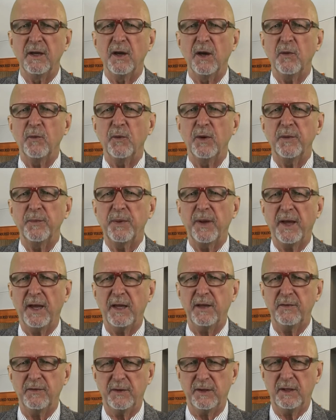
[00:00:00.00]
would
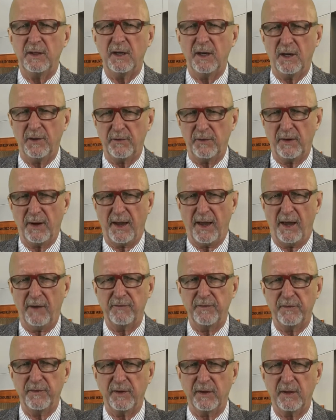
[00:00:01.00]
pay the other
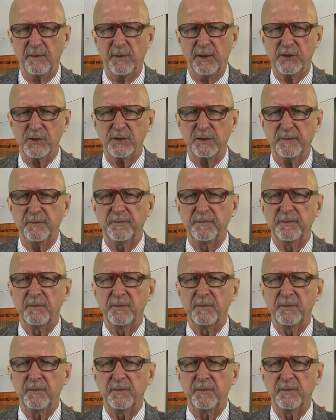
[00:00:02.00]
half of the commission.